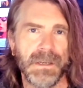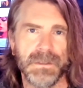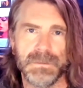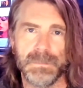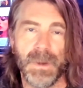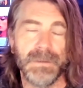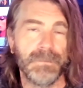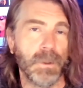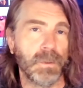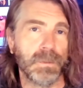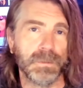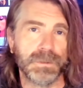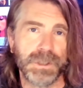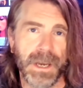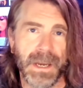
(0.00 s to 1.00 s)
is my
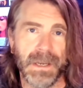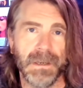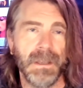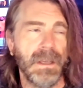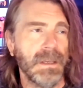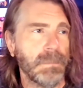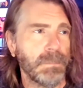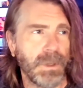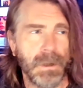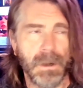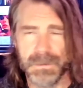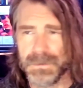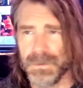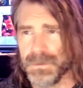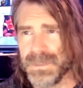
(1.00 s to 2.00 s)
vocal chain, but it
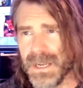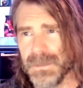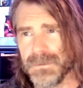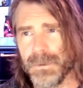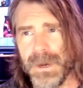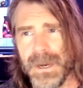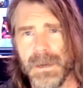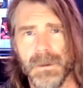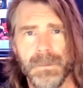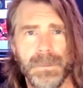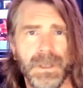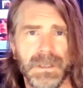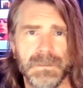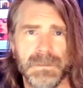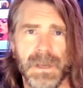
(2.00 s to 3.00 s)
also sounds great on
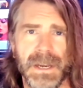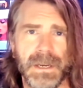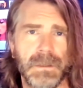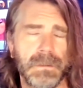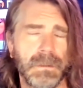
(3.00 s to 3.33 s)
things like